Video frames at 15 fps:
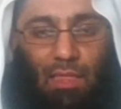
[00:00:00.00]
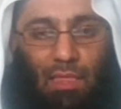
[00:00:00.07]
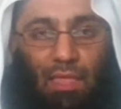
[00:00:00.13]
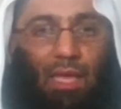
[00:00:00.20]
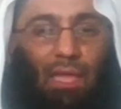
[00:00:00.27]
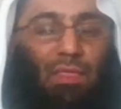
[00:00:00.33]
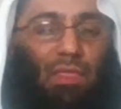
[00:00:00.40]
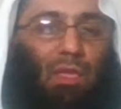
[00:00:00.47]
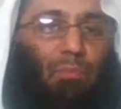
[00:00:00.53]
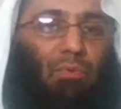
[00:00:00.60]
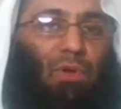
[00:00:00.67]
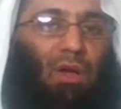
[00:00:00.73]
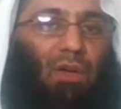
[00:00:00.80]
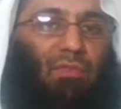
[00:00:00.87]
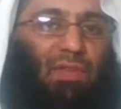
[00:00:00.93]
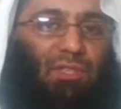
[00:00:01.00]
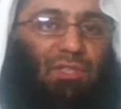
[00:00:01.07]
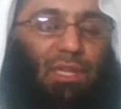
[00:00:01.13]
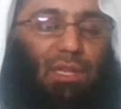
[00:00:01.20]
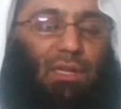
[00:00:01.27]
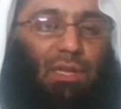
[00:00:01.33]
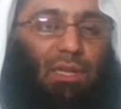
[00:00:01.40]
That the Prophet
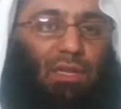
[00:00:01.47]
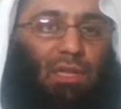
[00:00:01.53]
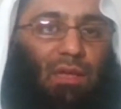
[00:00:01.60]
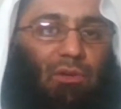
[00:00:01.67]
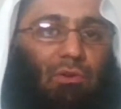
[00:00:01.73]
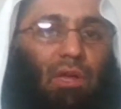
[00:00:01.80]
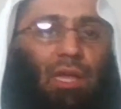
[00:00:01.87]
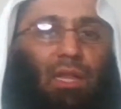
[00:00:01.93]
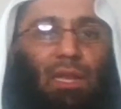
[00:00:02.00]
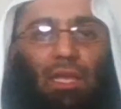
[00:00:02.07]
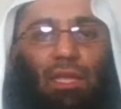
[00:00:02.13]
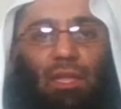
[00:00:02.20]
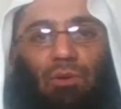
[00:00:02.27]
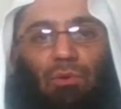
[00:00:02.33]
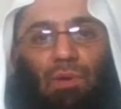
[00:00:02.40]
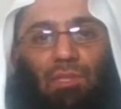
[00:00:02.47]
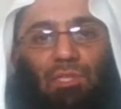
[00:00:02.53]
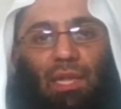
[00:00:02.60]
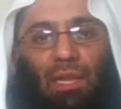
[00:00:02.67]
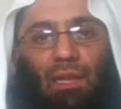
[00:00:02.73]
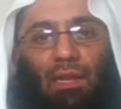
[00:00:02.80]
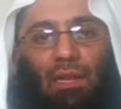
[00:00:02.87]
sallallahu alaihi
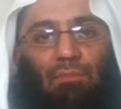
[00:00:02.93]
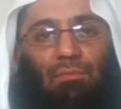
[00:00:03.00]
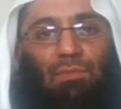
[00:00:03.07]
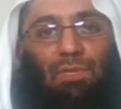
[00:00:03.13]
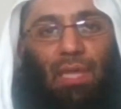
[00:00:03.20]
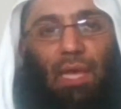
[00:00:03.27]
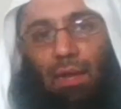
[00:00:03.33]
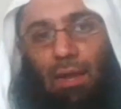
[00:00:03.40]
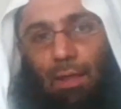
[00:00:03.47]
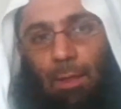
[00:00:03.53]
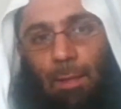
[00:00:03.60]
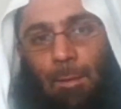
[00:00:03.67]
wasallam said,